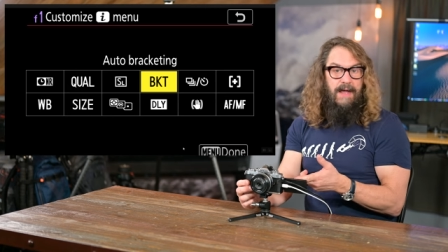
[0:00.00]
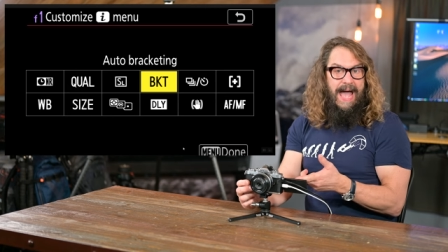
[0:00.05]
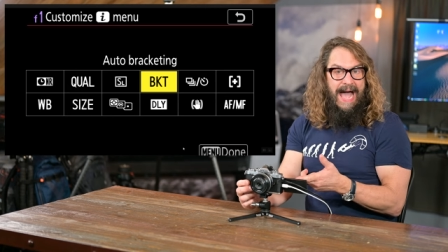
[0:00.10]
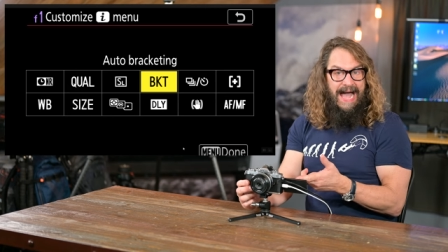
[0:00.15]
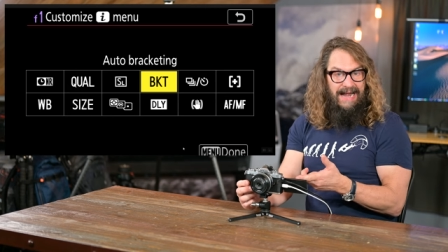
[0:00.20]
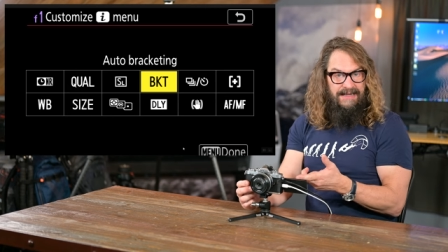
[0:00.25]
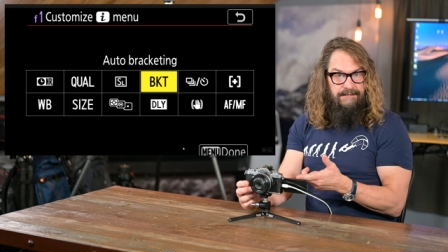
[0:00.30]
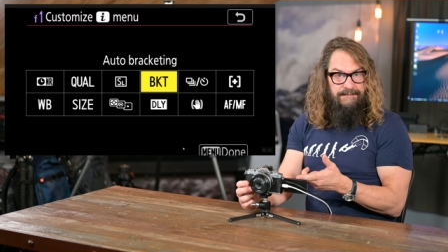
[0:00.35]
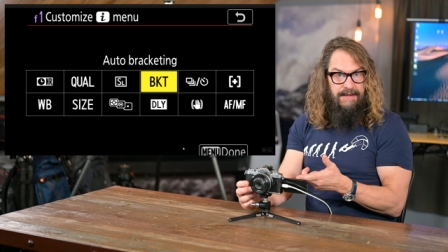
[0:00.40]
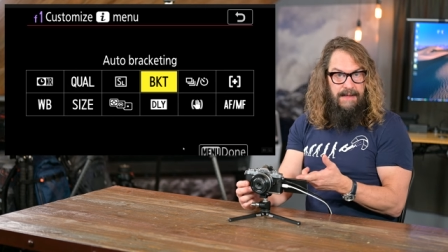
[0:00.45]

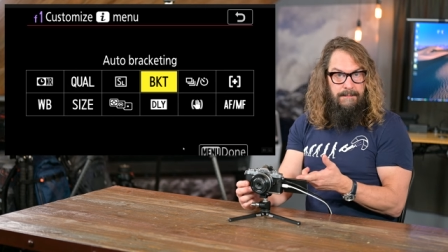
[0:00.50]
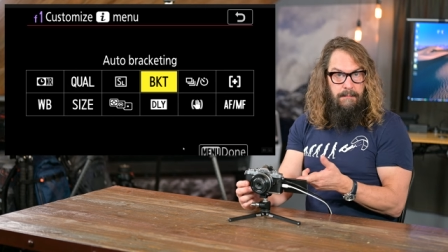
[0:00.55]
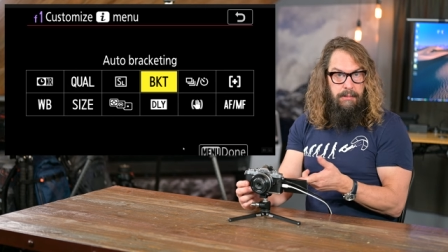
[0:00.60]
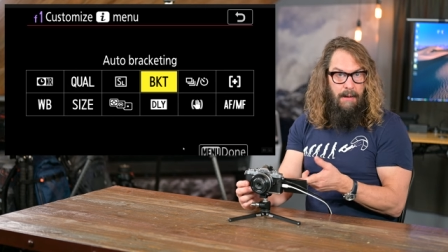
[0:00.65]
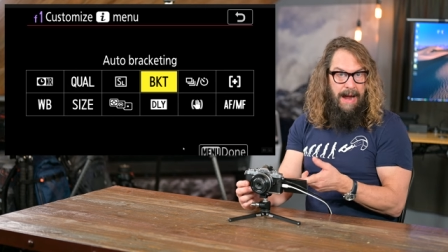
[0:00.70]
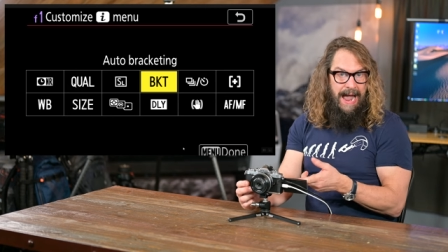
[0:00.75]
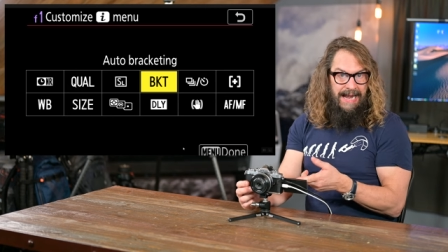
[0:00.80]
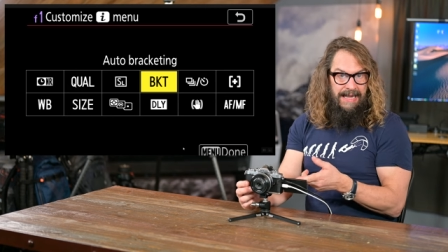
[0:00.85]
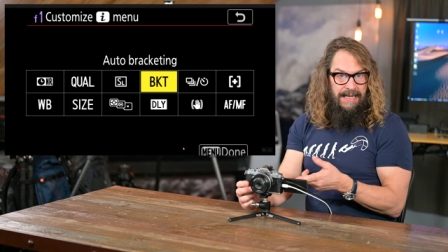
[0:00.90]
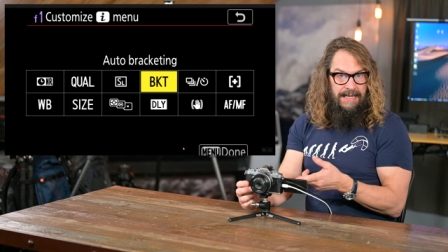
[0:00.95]
activate
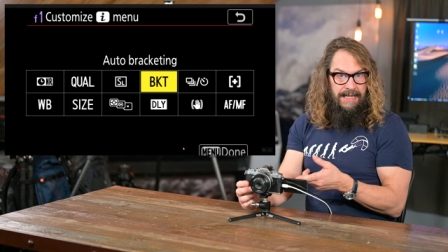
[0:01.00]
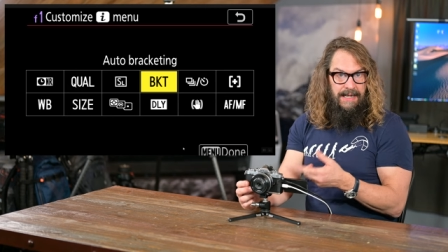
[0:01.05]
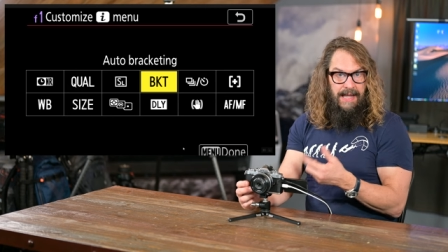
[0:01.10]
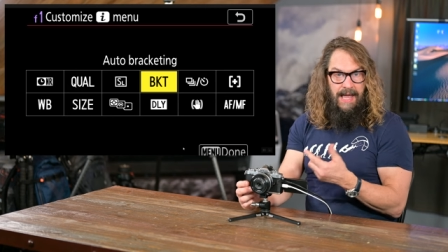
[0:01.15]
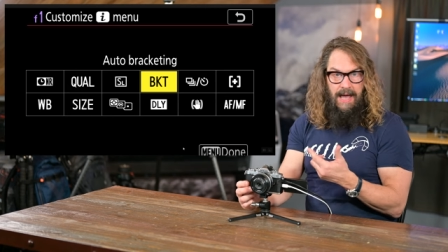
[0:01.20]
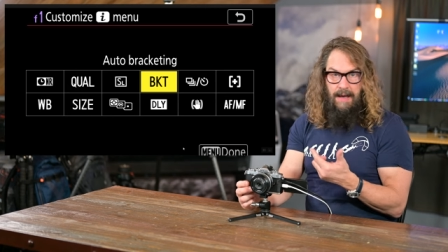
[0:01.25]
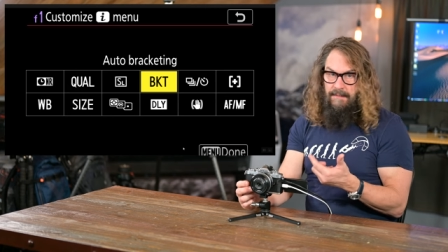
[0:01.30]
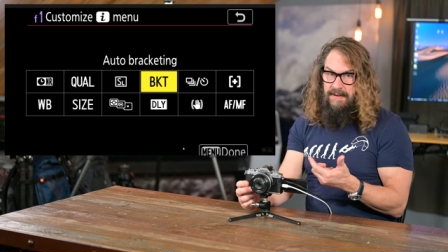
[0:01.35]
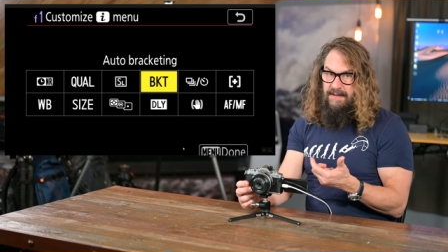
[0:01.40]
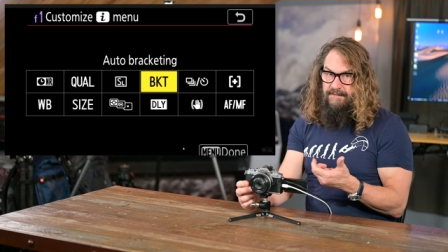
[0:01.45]
bracketing,
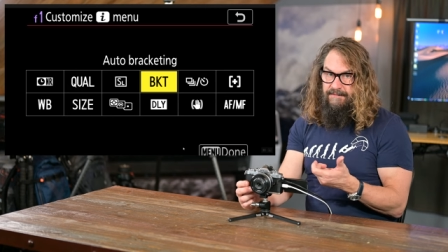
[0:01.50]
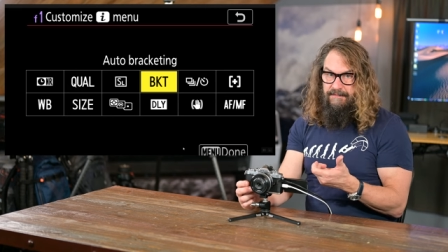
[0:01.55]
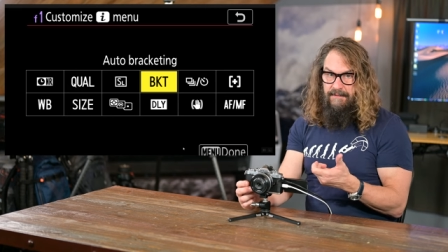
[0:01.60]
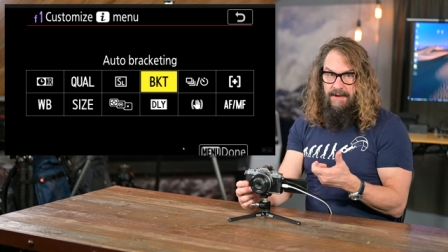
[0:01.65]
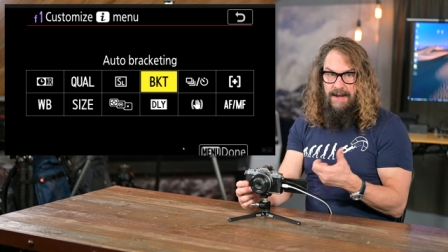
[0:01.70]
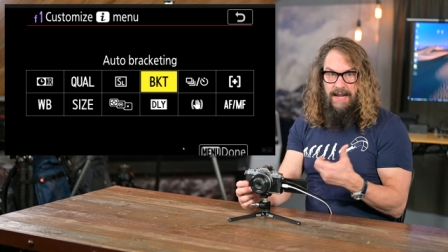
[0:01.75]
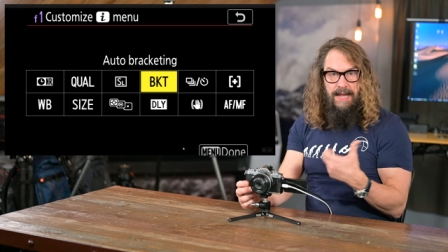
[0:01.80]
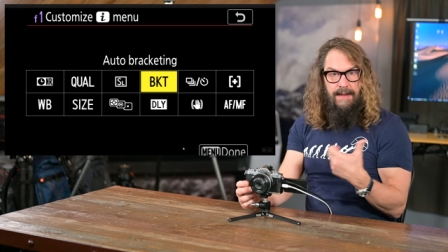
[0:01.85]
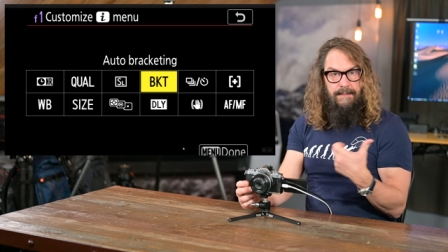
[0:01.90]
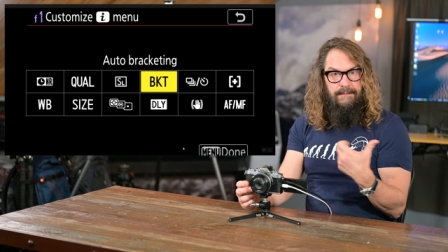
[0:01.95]
how many
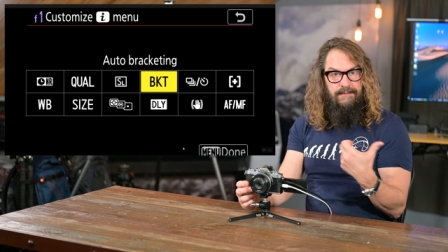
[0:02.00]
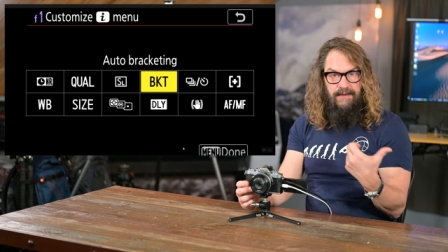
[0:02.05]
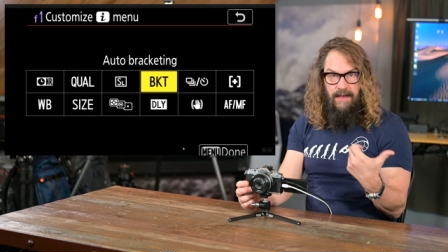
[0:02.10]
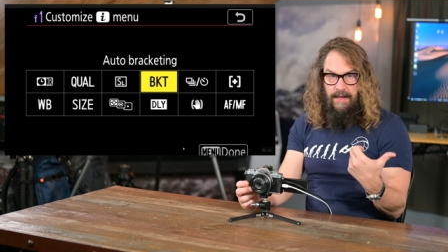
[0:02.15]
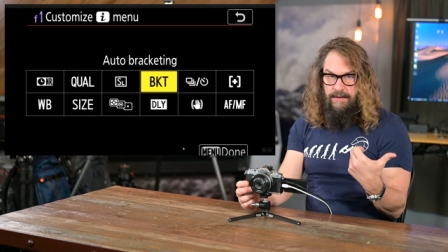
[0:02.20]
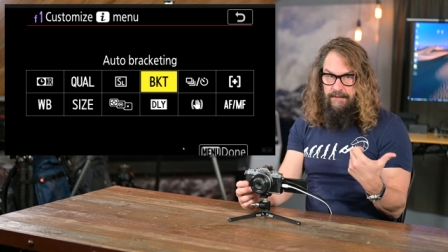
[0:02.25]
frames,